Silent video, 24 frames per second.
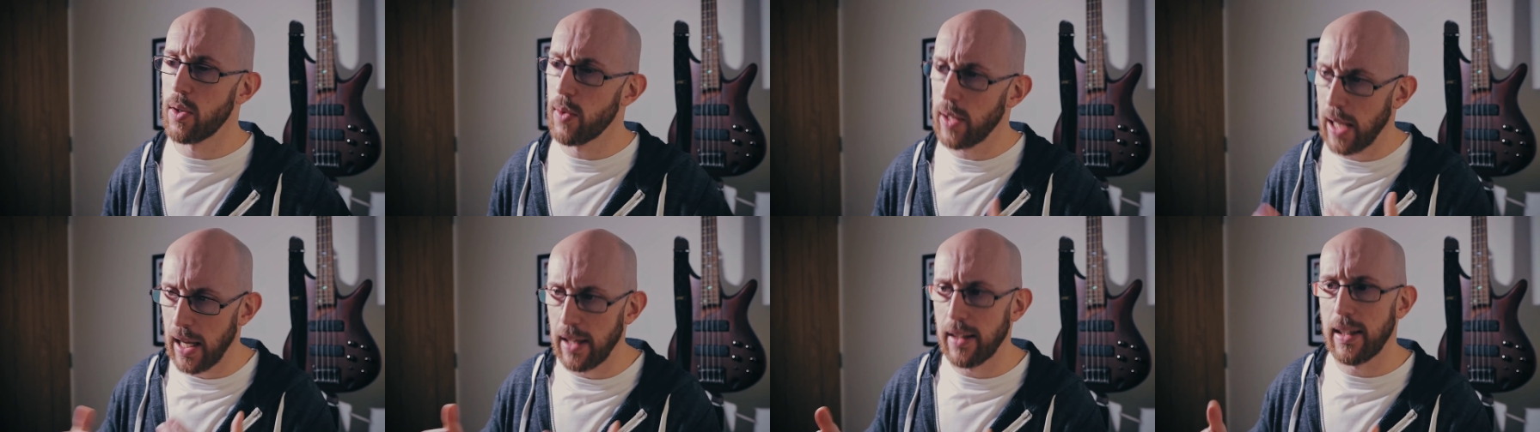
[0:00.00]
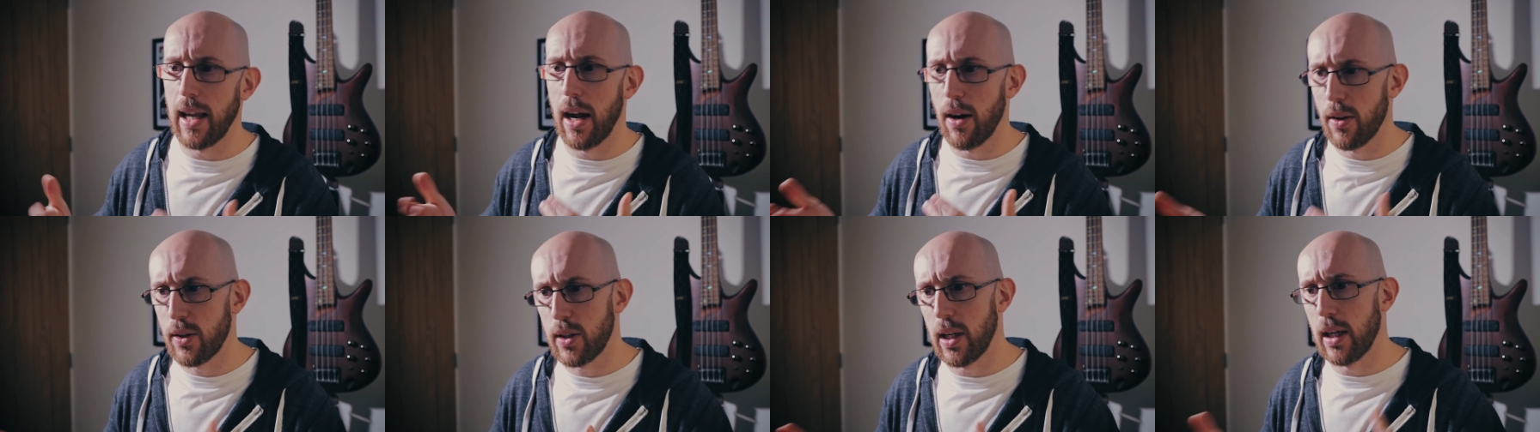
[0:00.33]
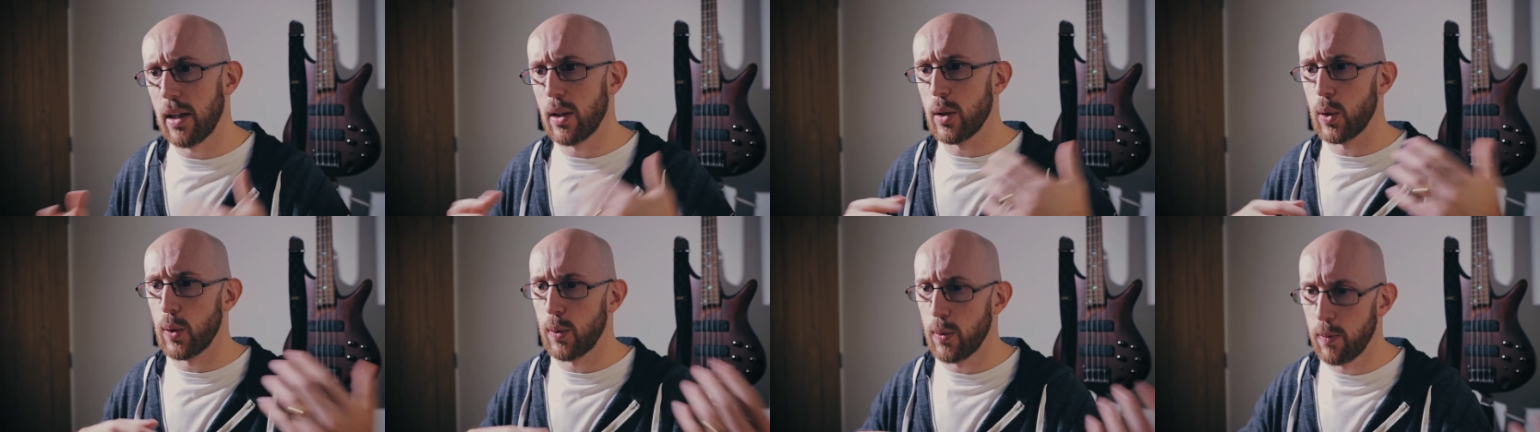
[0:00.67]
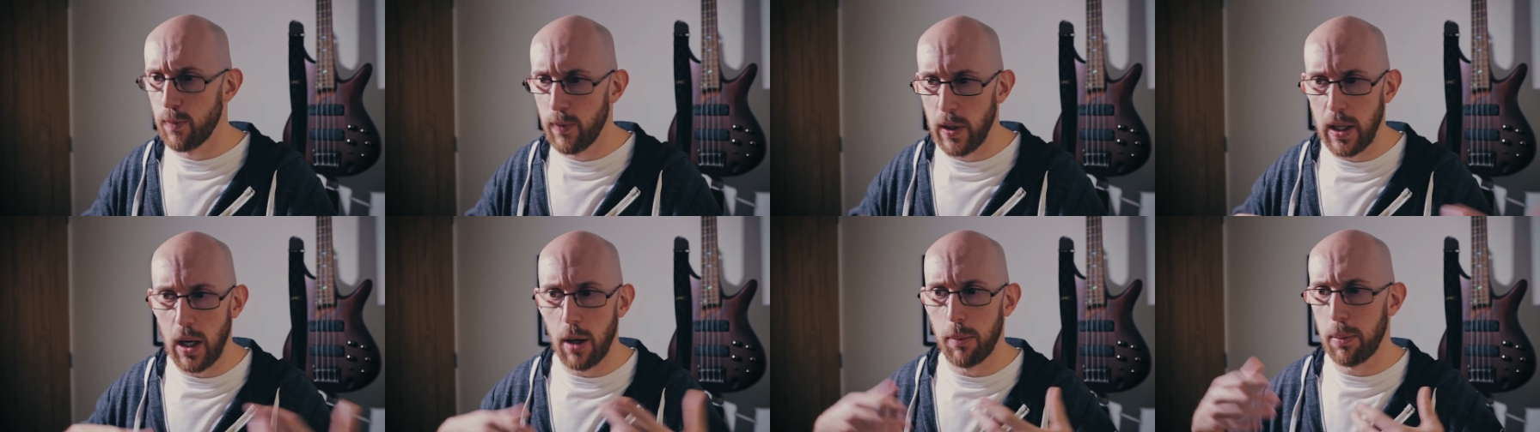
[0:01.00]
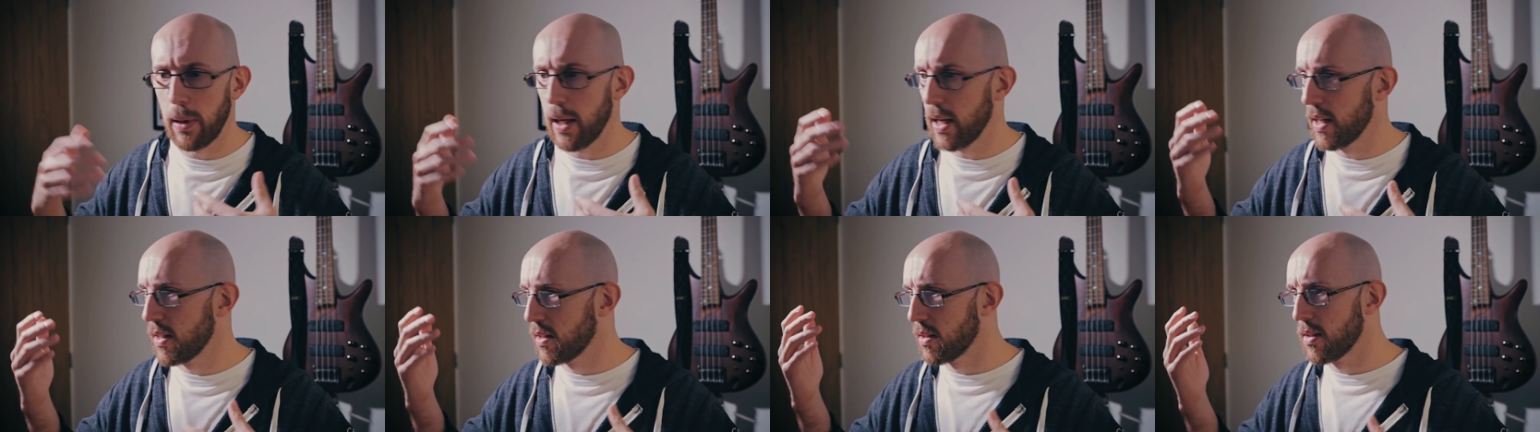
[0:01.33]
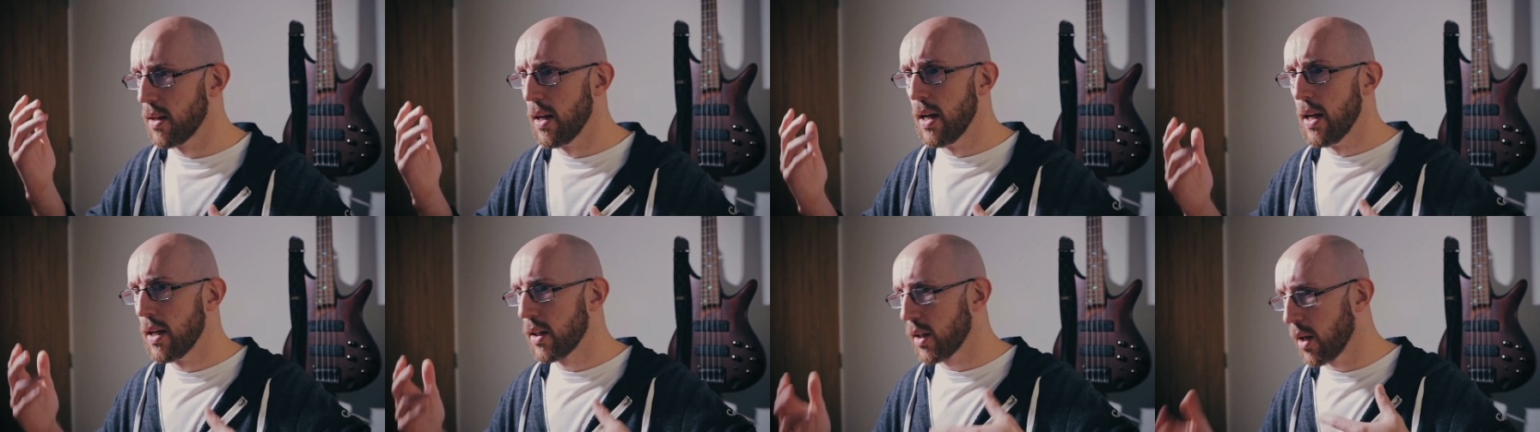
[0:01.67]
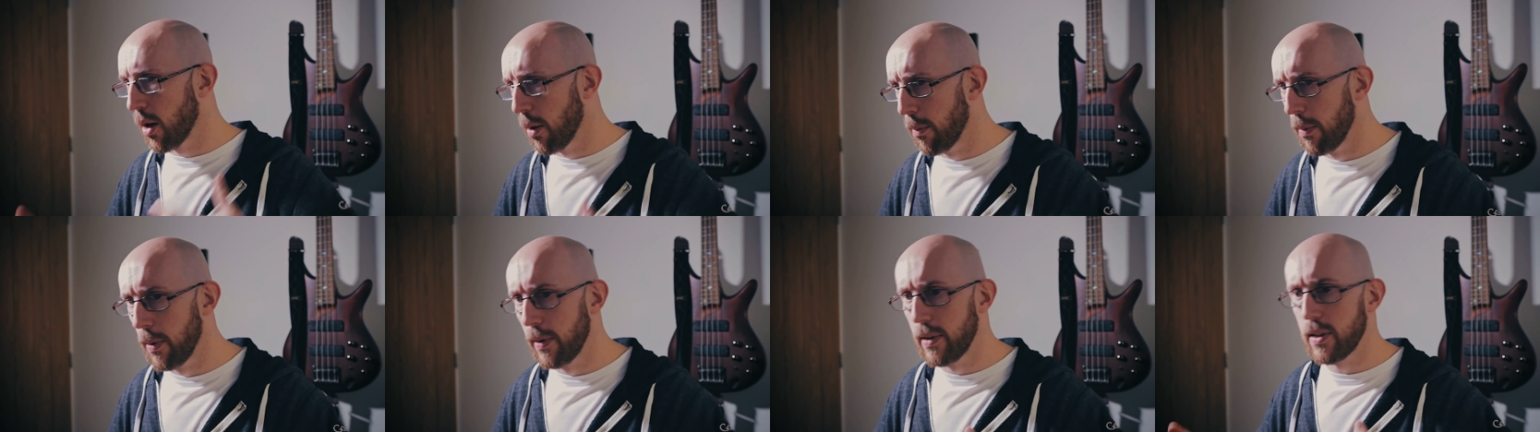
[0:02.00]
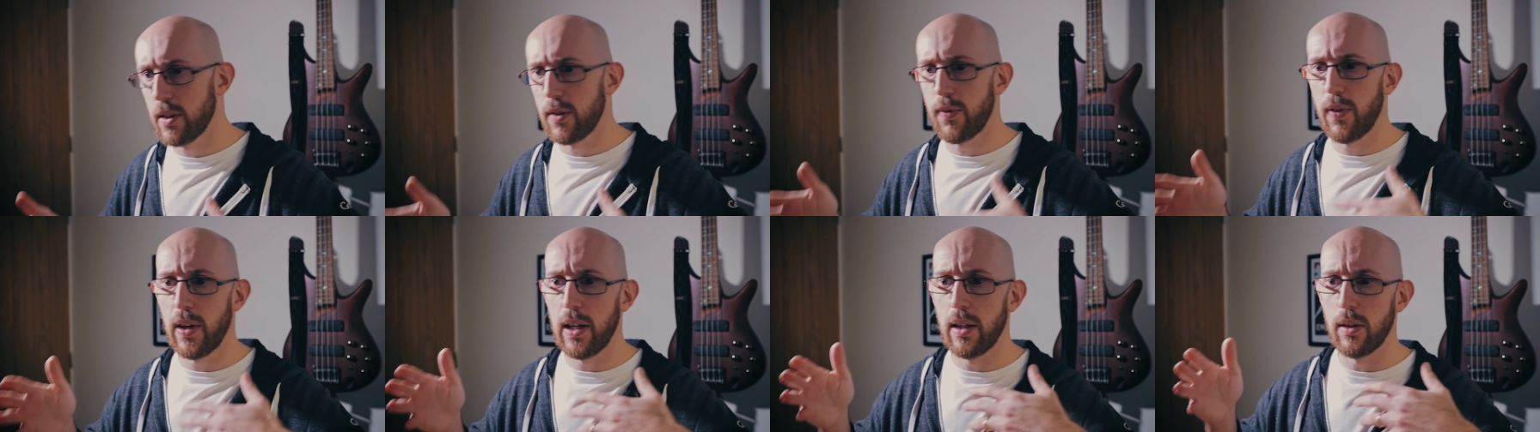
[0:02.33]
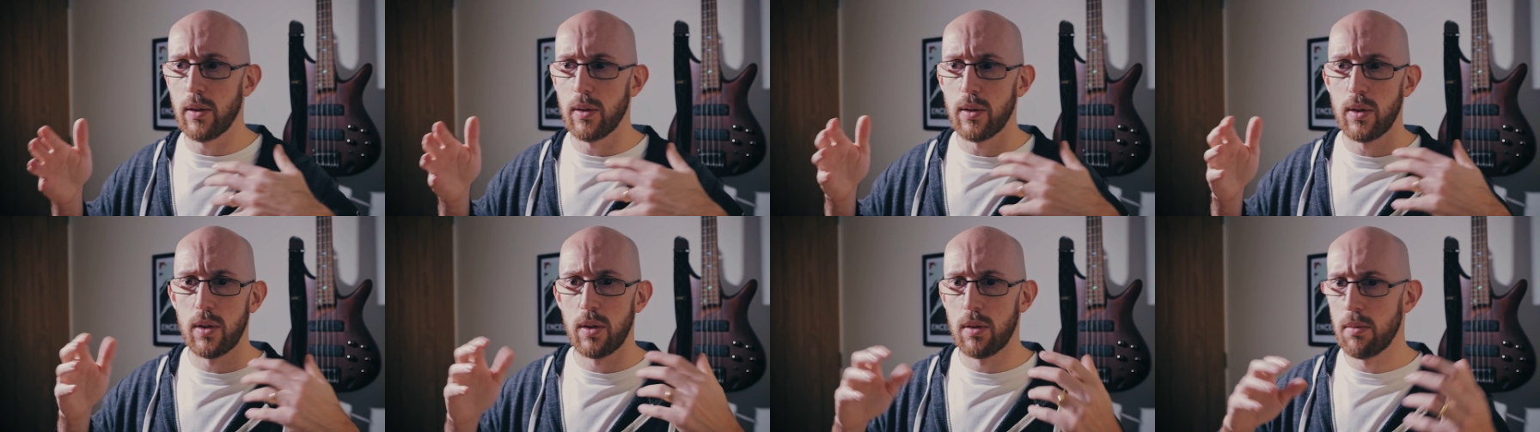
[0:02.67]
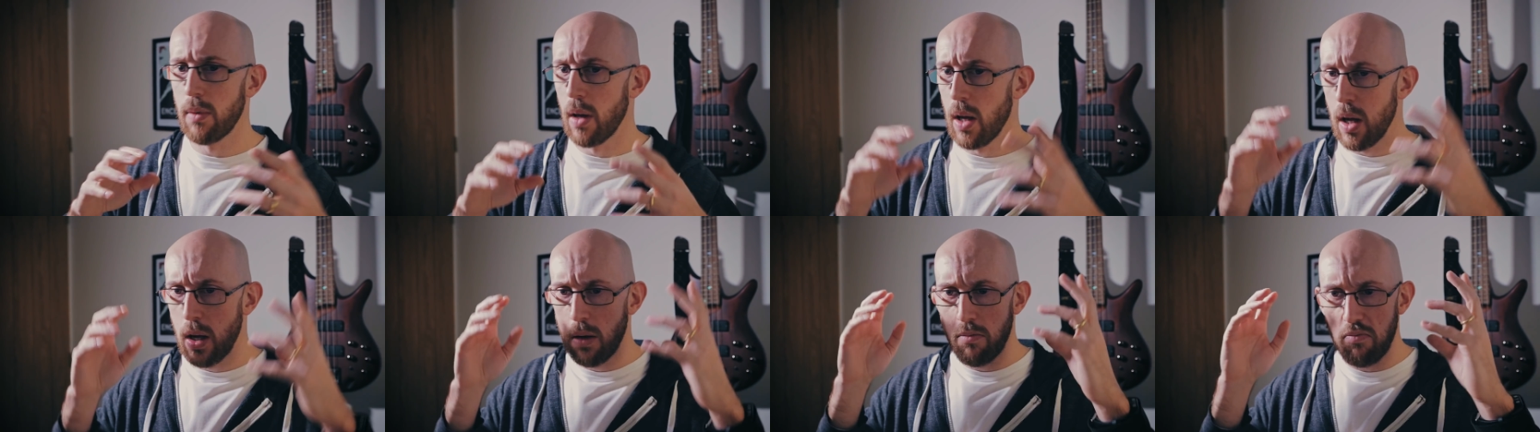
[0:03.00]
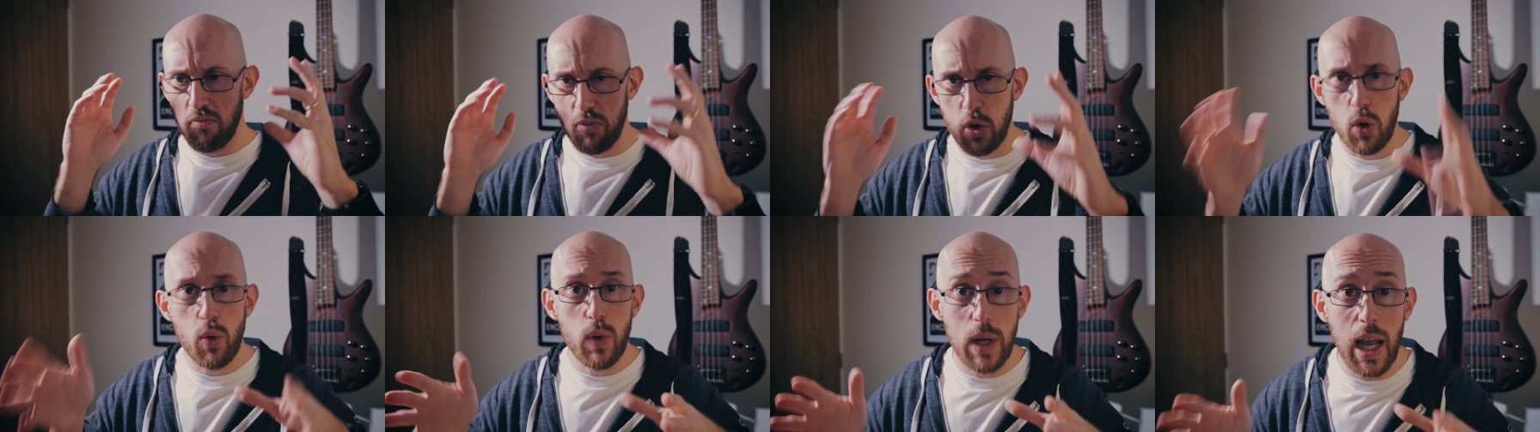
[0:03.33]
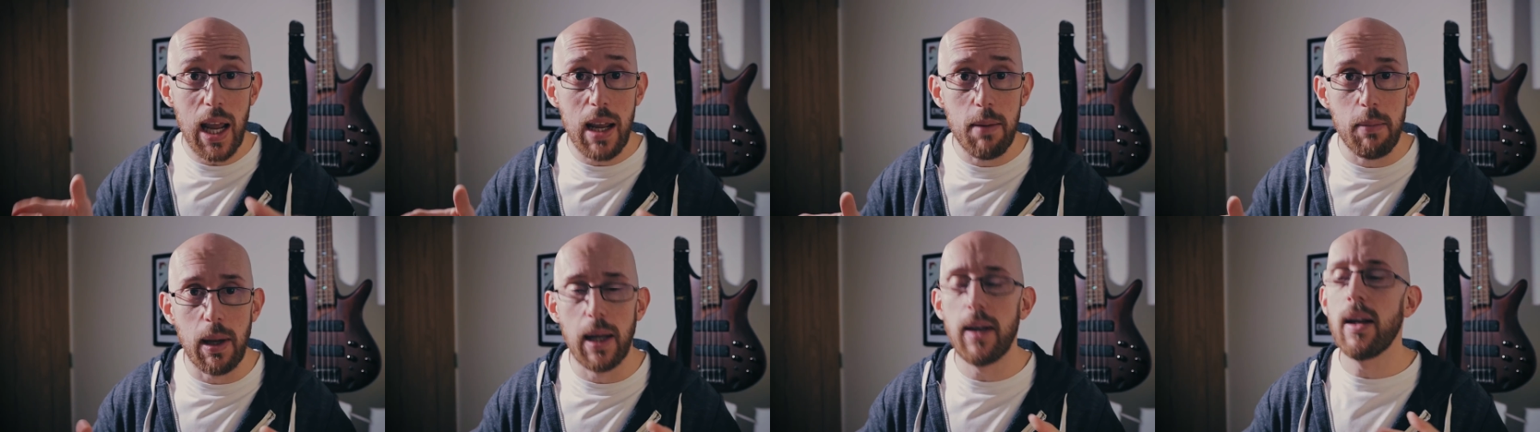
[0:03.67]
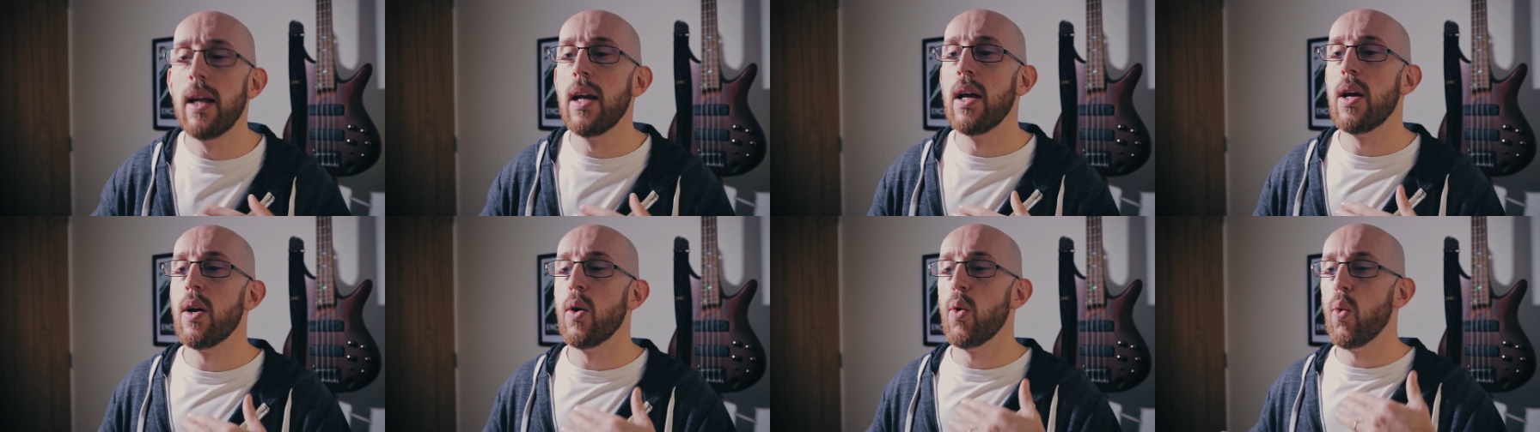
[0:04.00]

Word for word: So again, carousels, video players, comments, fields, you name it.